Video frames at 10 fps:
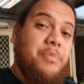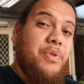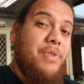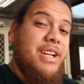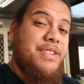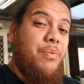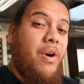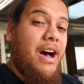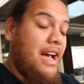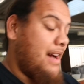The reason
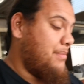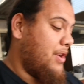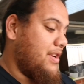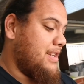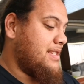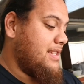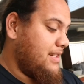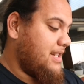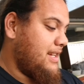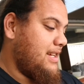why I'm not going to
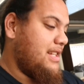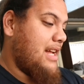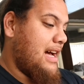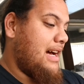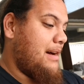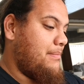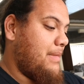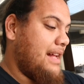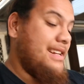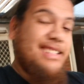silicone it, I
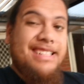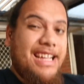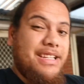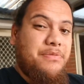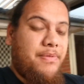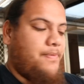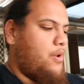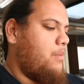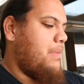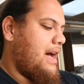didn't say this
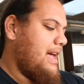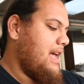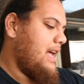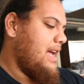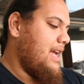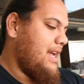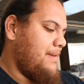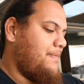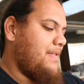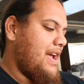before, but
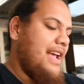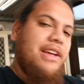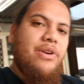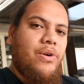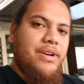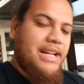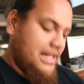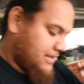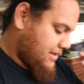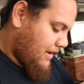if the heat cord
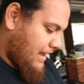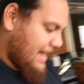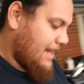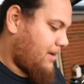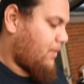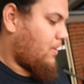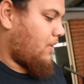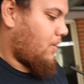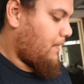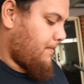does die
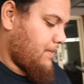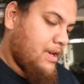or